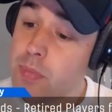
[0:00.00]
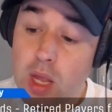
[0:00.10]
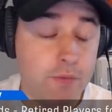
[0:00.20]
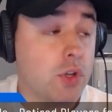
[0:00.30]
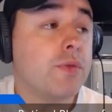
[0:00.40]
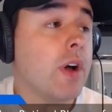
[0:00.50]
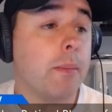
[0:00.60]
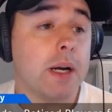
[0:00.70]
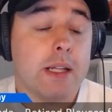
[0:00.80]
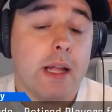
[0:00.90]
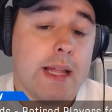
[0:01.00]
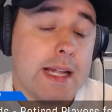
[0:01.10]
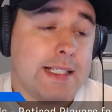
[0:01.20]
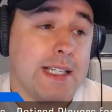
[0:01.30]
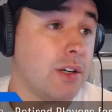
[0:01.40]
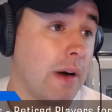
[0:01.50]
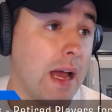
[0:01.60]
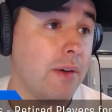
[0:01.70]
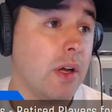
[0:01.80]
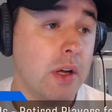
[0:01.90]
If you've got money like that sitting
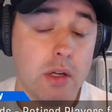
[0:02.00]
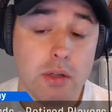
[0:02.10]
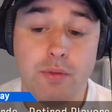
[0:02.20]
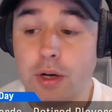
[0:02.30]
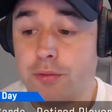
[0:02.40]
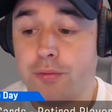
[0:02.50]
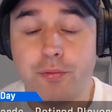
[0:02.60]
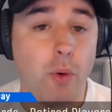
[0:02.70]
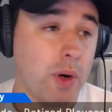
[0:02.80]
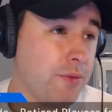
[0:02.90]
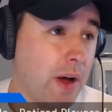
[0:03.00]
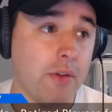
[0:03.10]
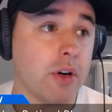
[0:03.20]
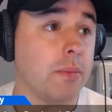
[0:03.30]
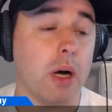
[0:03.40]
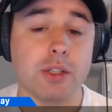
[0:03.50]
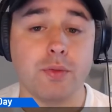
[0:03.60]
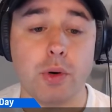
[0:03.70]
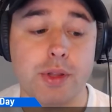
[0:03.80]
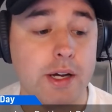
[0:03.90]
around, you've got $4,500,
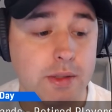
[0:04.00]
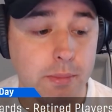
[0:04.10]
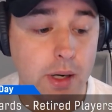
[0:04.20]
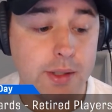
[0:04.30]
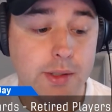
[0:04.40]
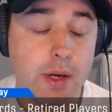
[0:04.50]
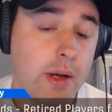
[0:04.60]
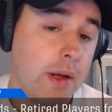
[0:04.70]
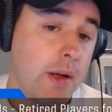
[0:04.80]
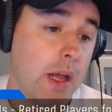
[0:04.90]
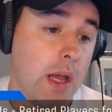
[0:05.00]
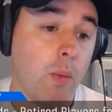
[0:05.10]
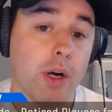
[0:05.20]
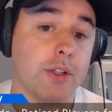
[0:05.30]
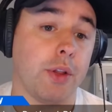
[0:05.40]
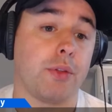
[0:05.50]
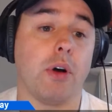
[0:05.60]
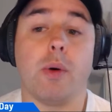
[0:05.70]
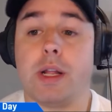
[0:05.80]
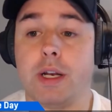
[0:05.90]
$4,000, and wanted to
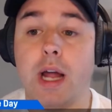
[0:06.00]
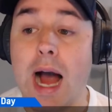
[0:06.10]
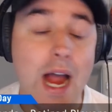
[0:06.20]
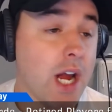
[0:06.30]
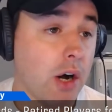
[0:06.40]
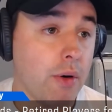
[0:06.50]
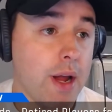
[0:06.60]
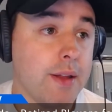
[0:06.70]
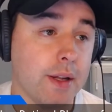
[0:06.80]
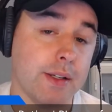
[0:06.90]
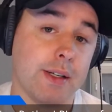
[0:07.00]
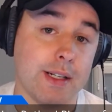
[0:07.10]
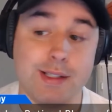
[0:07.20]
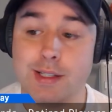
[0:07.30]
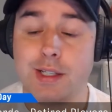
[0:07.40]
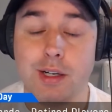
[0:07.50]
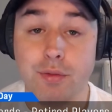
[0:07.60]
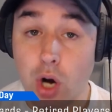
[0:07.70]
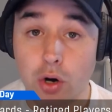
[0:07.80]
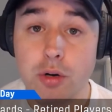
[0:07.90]
throw it in an IRA that is consisting
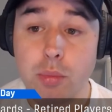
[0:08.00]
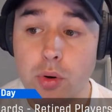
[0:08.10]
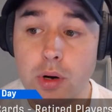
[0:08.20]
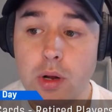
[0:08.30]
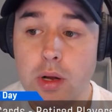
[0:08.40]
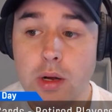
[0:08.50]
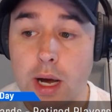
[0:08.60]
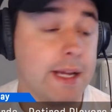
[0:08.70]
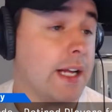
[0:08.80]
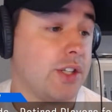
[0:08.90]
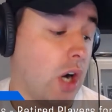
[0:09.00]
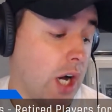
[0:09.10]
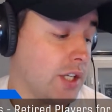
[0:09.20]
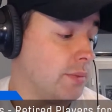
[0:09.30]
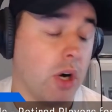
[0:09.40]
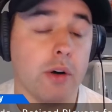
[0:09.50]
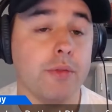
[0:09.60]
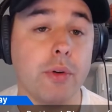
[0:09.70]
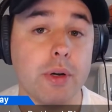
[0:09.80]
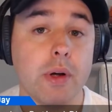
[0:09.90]
of cardboard, I think it's an awesome card
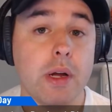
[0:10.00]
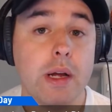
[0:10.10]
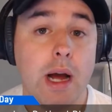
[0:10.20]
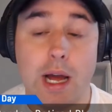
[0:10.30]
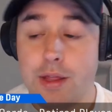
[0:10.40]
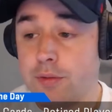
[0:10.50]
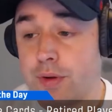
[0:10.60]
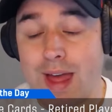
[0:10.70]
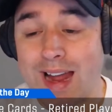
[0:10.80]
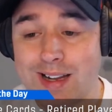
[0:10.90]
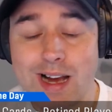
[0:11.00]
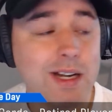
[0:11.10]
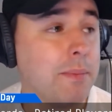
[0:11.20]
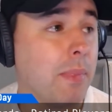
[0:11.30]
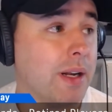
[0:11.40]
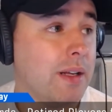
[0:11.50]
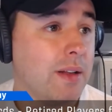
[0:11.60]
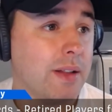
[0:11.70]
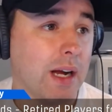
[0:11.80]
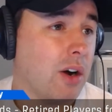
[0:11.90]
for you. I think for that kind of money,
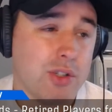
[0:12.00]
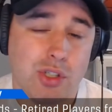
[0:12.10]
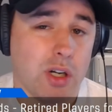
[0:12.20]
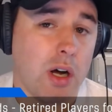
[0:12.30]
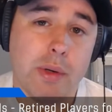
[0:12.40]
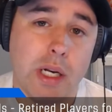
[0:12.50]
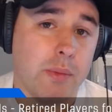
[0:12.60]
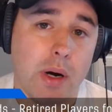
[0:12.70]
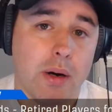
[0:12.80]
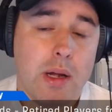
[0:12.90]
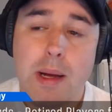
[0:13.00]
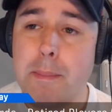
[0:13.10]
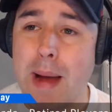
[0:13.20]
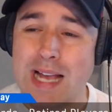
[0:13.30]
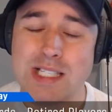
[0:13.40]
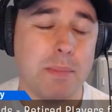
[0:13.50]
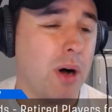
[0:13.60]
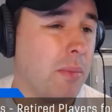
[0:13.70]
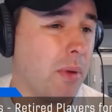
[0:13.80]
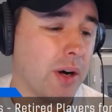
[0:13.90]
that card's not going anywhere.
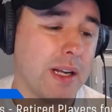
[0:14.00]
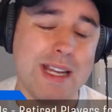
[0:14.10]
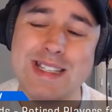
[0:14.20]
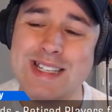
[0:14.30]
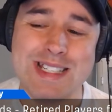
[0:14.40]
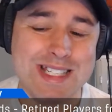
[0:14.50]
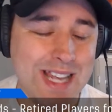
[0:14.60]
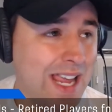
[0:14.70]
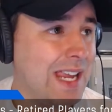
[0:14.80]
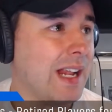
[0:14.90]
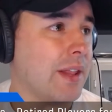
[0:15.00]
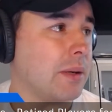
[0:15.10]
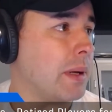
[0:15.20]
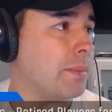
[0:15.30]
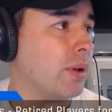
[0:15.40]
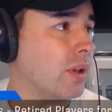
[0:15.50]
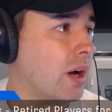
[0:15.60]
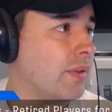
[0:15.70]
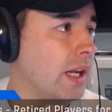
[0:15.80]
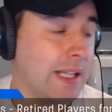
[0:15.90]
Basketball market is insane. I think people
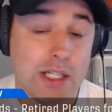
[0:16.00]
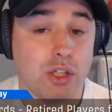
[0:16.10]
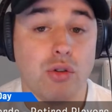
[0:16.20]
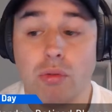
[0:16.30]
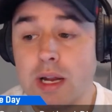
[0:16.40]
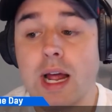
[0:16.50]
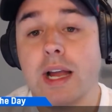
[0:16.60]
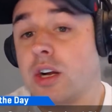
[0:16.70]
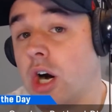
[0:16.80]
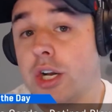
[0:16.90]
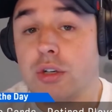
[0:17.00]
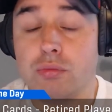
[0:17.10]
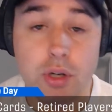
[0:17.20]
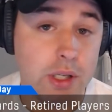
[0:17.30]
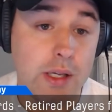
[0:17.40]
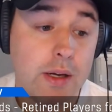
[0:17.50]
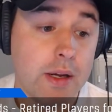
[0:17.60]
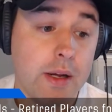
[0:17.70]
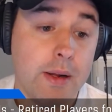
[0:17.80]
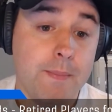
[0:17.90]
love it, and that's a great iconic rookie.
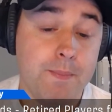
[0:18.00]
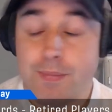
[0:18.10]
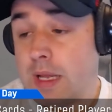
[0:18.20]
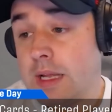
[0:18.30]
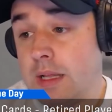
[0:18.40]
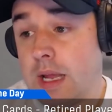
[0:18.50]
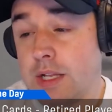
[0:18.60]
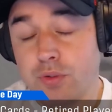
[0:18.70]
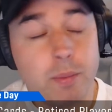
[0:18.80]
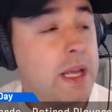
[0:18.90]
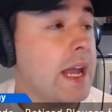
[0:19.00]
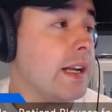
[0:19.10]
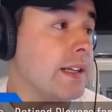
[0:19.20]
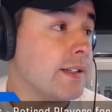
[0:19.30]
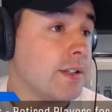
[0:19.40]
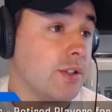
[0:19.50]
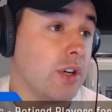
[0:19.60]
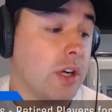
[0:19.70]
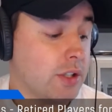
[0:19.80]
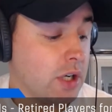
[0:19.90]
It's from the 80s, so
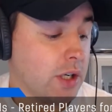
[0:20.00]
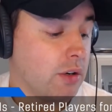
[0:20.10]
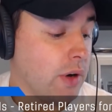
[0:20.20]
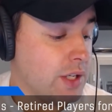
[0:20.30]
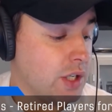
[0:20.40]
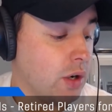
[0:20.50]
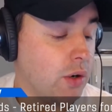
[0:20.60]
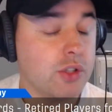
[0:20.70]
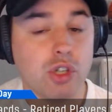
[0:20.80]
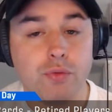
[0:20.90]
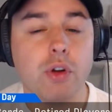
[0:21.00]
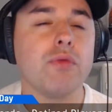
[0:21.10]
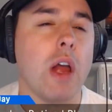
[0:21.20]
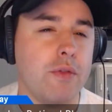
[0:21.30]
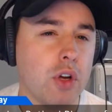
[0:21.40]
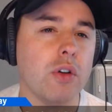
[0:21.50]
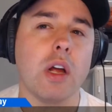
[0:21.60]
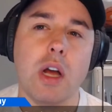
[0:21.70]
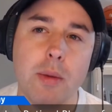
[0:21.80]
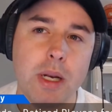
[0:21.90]
you're not talking crazy old. So if you're
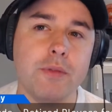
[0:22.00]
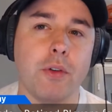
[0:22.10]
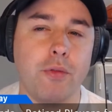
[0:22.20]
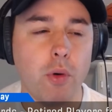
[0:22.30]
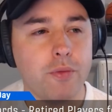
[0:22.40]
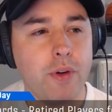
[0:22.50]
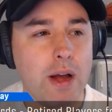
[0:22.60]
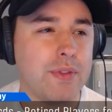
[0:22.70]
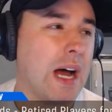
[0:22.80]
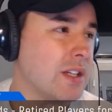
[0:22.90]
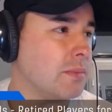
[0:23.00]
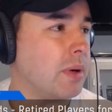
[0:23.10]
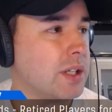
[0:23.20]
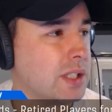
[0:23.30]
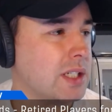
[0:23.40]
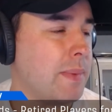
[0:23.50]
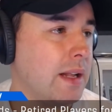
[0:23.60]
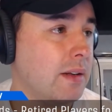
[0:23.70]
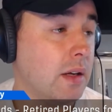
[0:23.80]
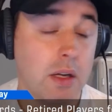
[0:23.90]
coming in for $4,000 to $5,000 to
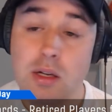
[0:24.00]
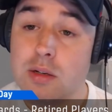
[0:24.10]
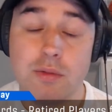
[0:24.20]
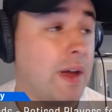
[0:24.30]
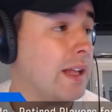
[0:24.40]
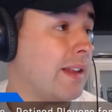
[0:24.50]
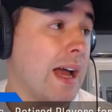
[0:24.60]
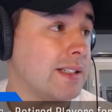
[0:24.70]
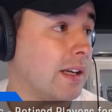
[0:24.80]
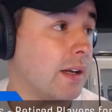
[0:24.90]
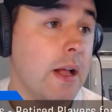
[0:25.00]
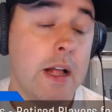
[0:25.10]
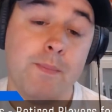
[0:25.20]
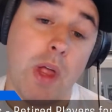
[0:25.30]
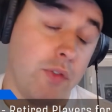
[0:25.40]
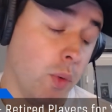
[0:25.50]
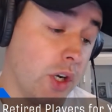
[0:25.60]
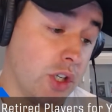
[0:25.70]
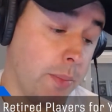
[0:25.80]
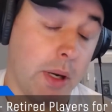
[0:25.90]
spend, fantastic. Now, if you want
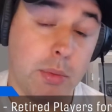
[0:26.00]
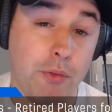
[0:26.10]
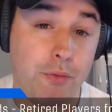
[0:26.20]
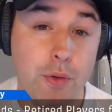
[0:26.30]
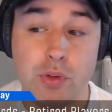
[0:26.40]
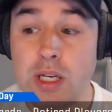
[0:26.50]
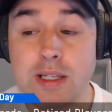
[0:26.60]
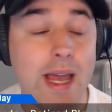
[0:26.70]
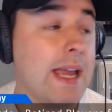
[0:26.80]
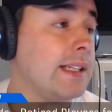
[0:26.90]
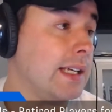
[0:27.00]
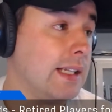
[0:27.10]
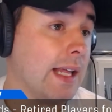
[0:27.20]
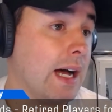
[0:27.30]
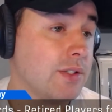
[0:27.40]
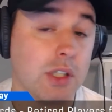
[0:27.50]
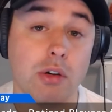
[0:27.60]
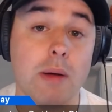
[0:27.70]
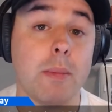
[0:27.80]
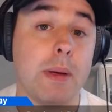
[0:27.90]
to jump it up to $15,000 to $18,000 to
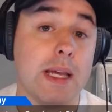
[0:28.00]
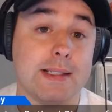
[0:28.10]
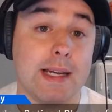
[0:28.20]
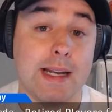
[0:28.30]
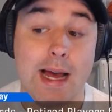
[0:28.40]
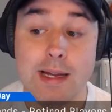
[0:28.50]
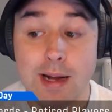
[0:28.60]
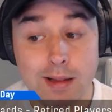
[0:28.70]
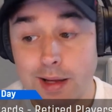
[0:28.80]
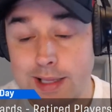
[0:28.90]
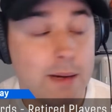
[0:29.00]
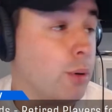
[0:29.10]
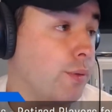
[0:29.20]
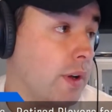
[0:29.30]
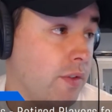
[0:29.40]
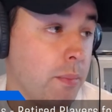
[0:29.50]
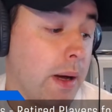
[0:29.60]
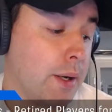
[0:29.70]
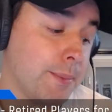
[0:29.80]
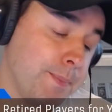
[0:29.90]
grab a PSA 9, I like that move even
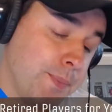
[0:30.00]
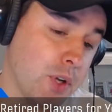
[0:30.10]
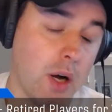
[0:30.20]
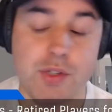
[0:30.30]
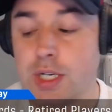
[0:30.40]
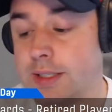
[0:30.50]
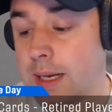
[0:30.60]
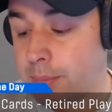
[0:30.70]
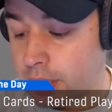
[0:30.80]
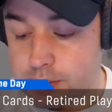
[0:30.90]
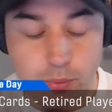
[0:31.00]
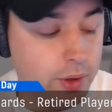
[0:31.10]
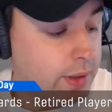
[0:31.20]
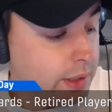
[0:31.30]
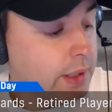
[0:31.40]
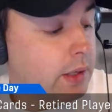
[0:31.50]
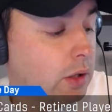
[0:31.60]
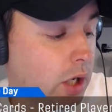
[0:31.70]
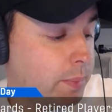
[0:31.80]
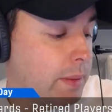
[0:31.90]
better. Obviously, at that price point, a
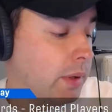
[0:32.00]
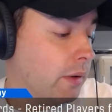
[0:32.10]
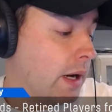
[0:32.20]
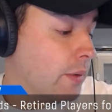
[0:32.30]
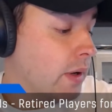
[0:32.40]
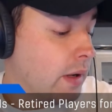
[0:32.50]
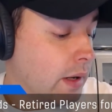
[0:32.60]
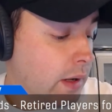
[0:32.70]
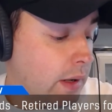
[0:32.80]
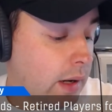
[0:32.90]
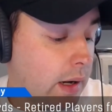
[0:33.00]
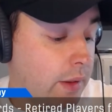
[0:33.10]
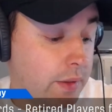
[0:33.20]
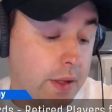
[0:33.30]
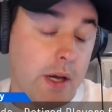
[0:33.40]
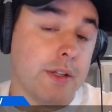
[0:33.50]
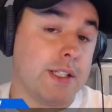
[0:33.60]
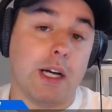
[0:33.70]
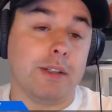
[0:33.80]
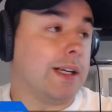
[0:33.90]
lot of people are out. The other
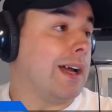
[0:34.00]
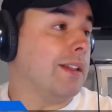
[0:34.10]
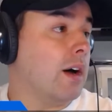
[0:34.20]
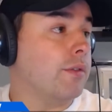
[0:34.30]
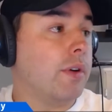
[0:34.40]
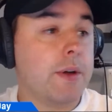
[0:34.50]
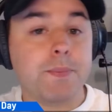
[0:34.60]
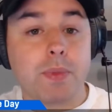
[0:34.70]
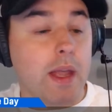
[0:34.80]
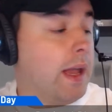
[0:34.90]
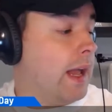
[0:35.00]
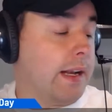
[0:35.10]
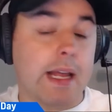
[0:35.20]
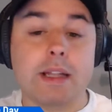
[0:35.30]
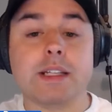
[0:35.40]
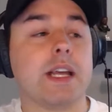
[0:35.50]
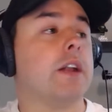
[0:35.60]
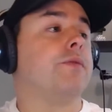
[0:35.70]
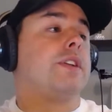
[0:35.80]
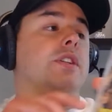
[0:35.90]
Celtic I love, and again, this kind
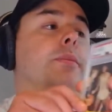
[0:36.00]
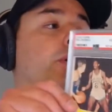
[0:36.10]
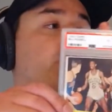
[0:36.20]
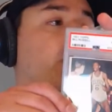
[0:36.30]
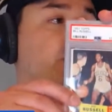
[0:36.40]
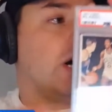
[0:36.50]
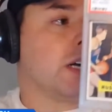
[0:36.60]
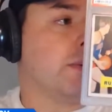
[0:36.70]
of fits the bill with what we're talking